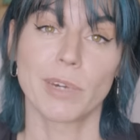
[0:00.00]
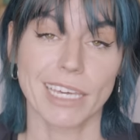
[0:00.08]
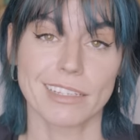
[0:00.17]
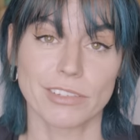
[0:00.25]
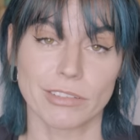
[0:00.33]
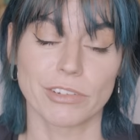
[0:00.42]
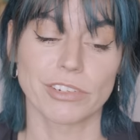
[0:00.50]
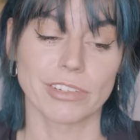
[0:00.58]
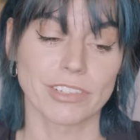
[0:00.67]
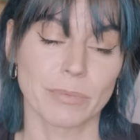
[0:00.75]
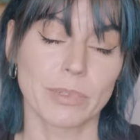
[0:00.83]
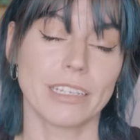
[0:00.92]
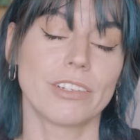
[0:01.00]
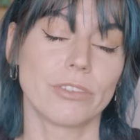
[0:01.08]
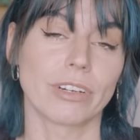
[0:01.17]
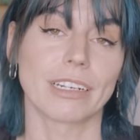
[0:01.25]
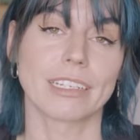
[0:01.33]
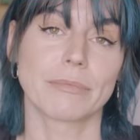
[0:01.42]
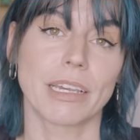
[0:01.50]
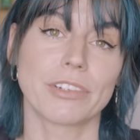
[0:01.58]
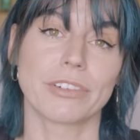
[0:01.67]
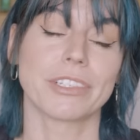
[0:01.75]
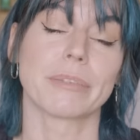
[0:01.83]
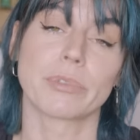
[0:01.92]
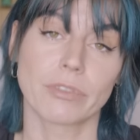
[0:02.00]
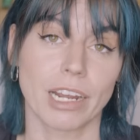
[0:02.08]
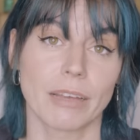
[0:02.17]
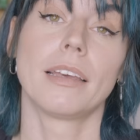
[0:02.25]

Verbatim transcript: We are the solution, so please join us. Make sure you subscribe.